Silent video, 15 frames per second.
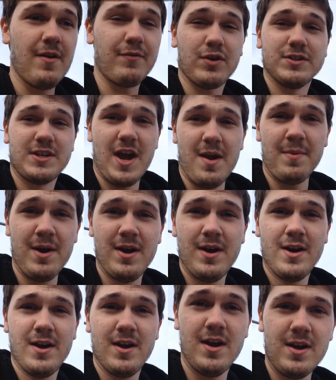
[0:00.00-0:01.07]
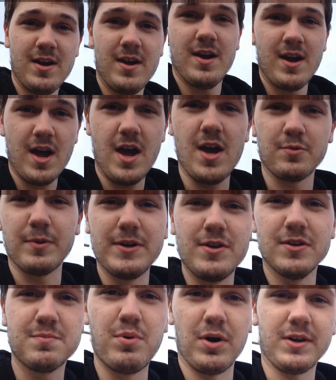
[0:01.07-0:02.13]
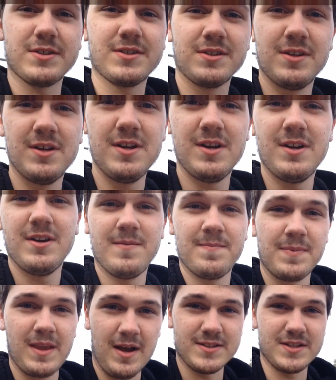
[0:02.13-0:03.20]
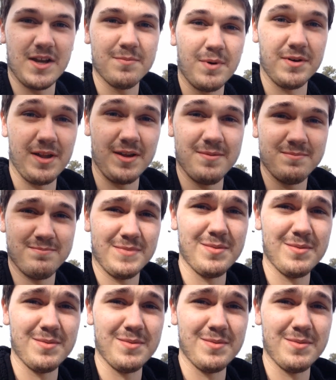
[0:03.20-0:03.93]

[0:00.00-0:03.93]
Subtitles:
Have a good time. And read those books. See you on Monday.